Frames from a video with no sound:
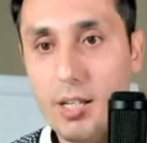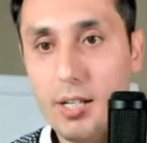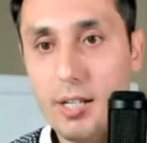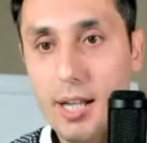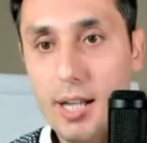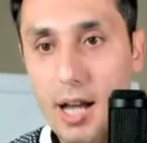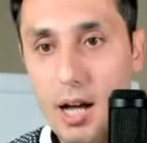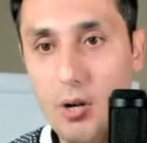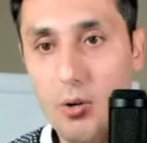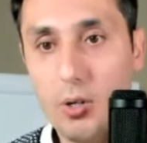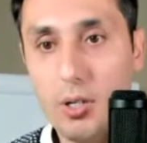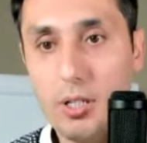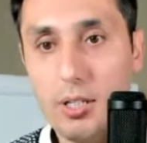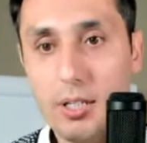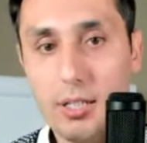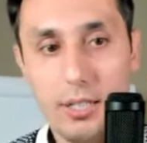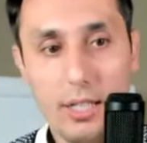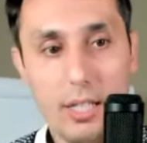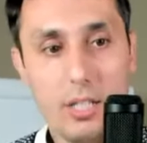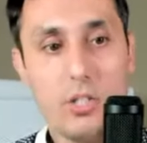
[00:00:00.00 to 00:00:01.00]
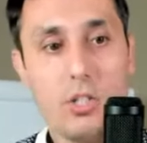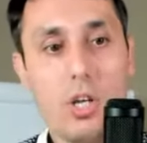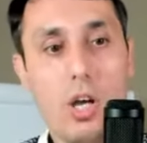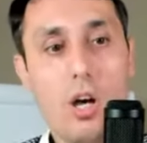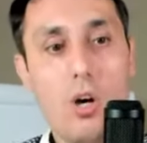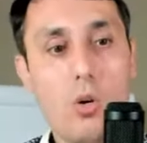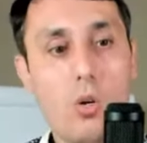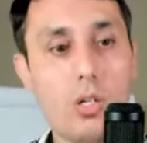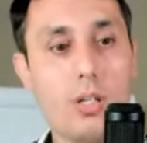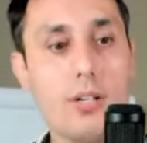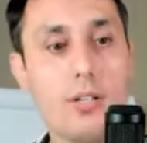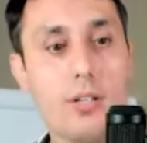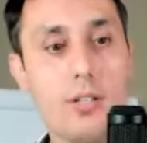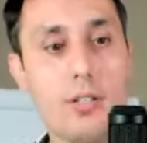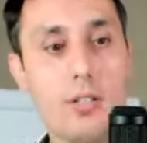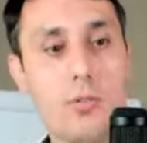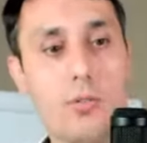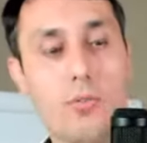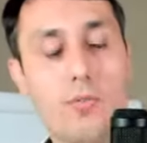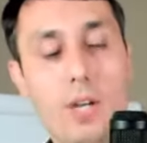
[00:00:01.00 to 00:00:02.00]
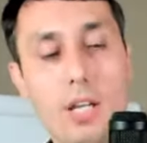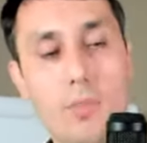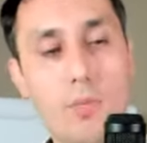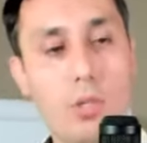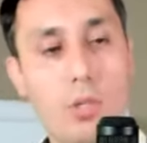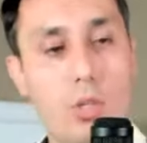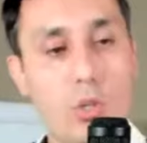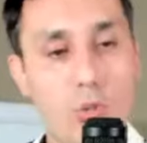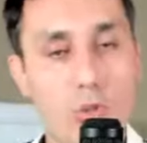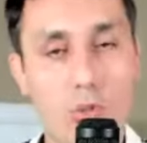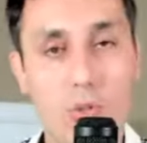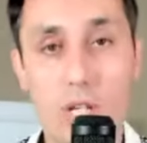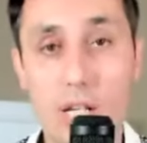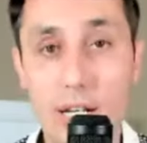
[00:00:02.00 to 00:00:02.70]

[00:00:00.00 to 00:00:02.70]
Now, let's go Facebook user.